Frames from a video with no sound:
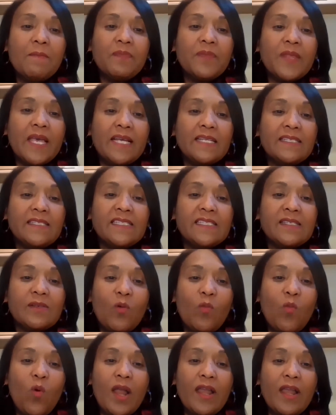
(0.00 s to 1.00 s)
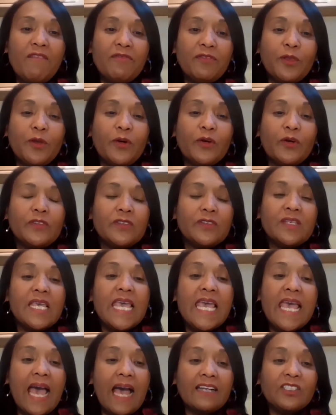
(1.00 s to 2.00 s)
It's one of those
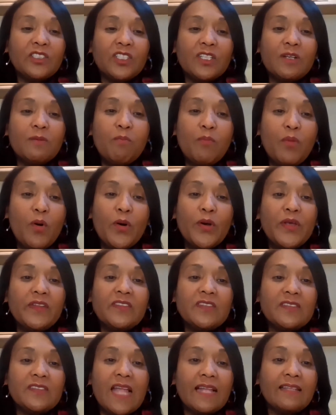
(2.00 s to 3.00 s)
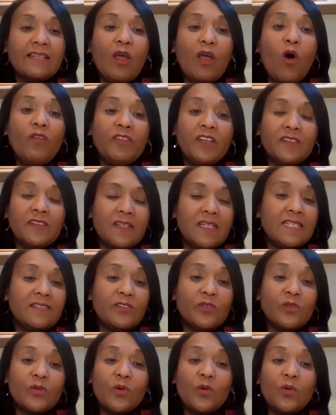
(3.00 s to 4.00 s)
key action points that obviously
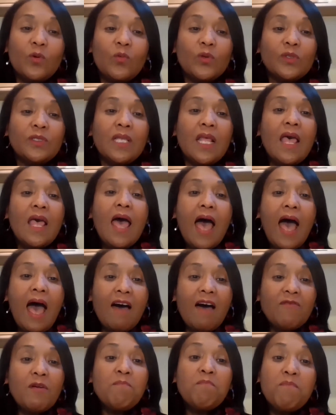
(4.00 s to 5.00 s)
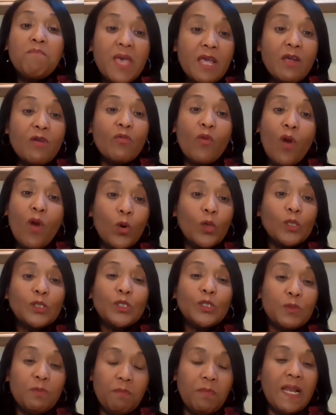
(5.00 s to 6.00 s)
school would have a big role
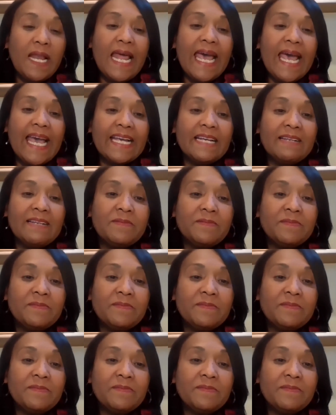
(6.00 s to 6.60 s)
to play.